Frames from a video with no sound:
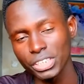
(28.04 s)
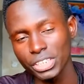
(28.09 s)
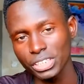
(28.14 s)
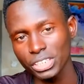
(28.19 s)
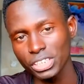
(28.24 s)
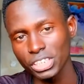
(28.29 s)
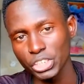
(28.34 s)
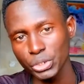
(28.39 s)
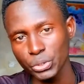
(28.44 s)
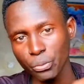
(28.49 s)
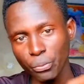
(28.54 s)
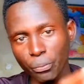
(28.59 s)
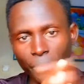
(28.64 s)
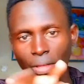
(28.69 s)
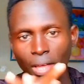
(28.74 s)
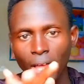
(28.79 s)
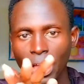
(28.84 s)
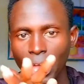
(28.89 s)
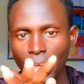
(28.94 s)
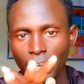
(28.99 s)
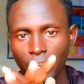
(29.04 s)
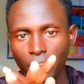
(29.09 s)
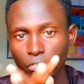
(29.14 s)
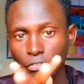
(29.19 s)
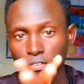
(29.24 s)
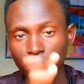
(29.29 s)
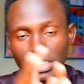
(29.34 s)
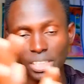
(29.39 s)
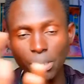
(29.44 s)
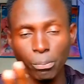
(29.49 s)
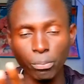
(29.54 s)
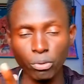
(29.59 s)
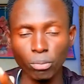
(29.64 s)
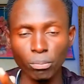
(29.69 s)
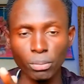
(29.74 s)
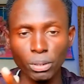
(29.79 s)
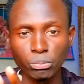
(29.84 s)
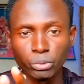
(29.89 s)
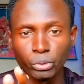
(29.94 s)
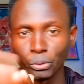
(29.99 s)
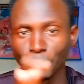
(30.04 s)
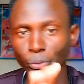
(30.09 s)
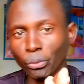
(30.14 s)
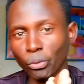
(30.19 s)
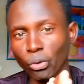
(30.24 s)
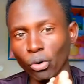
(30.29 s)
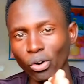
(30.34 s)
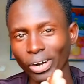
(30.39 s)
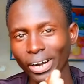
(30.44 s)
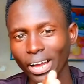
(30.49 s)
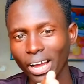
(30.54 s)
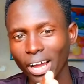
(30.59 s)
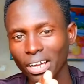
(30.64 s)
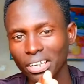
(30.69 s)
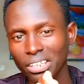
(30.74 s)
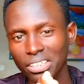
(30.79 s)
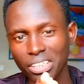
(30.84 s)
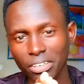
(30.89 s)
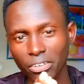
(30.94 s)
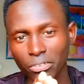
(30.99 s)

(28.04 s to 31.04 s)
this issue, if it's a problem to you or